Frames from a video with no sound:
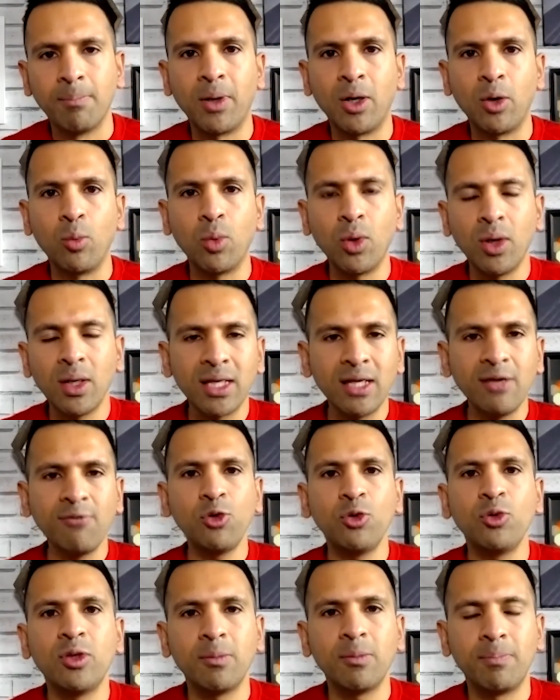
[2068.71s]
But what
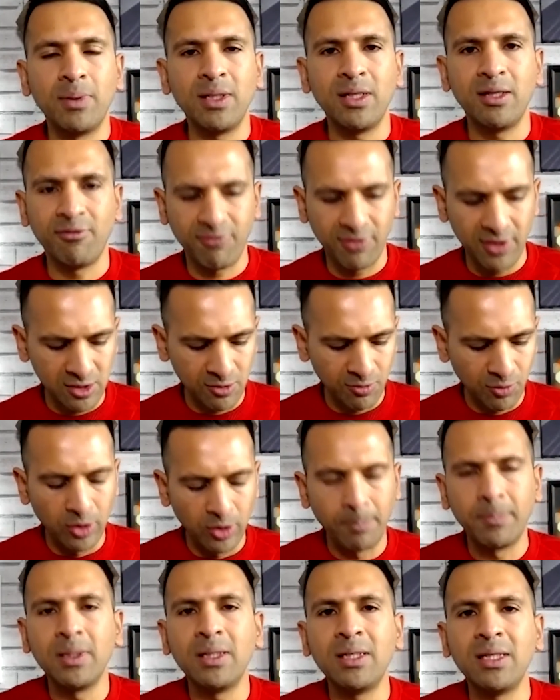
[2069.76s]
gave you the belief, first of all,
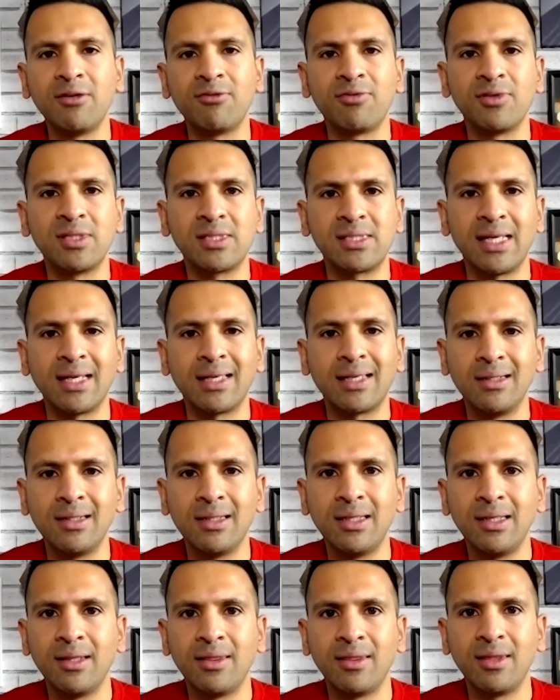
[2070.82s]
the belief, and
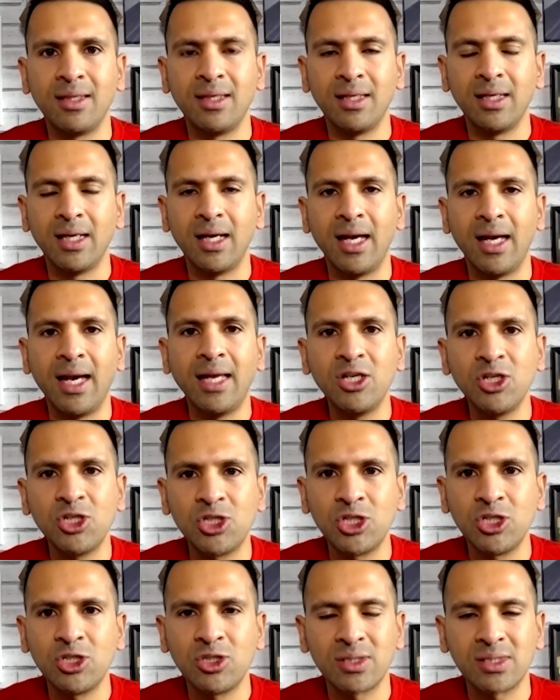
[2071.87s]
secondly, the
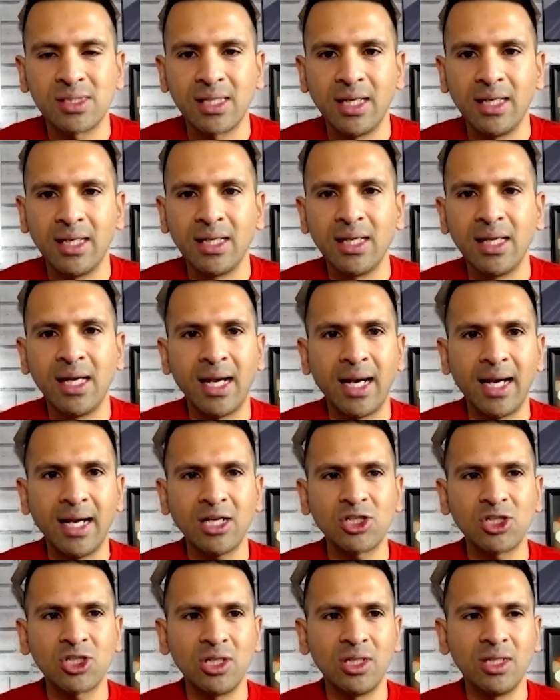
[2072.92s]
energy to say,
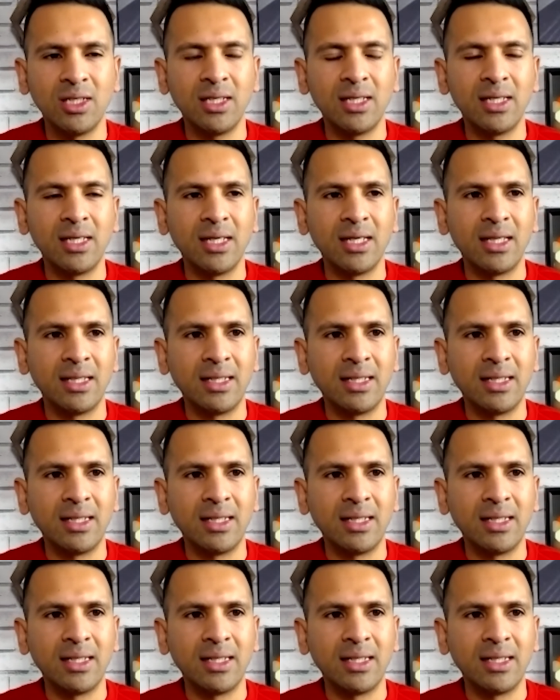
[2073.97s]
actually,